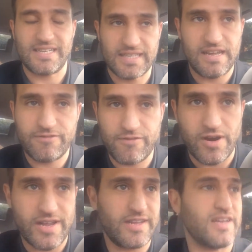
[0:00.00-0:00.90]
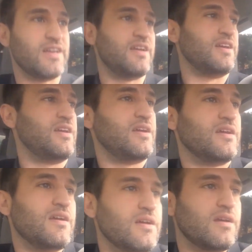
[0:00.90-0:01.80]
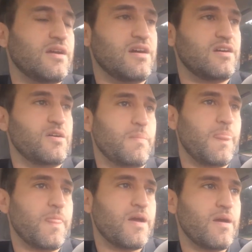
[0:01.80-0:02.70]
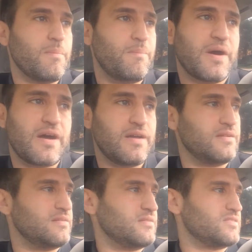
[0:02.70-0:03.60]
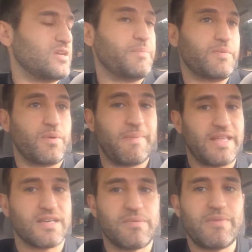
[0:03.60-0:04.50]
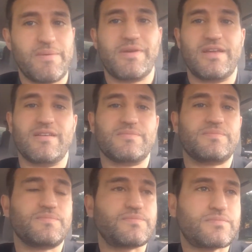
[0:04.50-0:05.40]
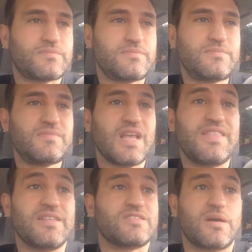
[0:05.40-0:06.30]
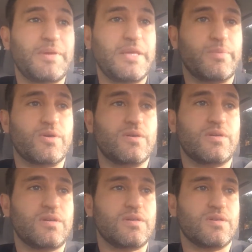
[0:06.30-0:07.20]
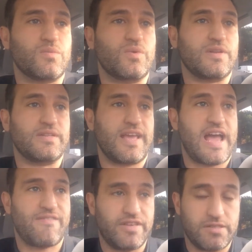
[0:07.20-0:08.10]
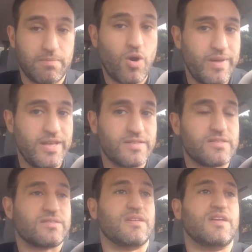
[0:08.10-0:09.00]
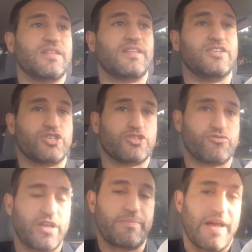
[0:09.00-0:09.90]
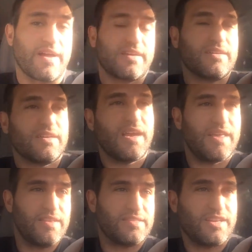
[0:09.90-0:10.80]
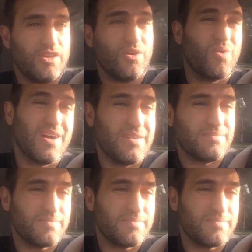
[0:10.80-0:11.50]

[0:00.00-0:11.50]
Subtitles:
in life, right? But some people make the commitment, and then some people, when they have these moments, they just shrink back. And they say, you know what?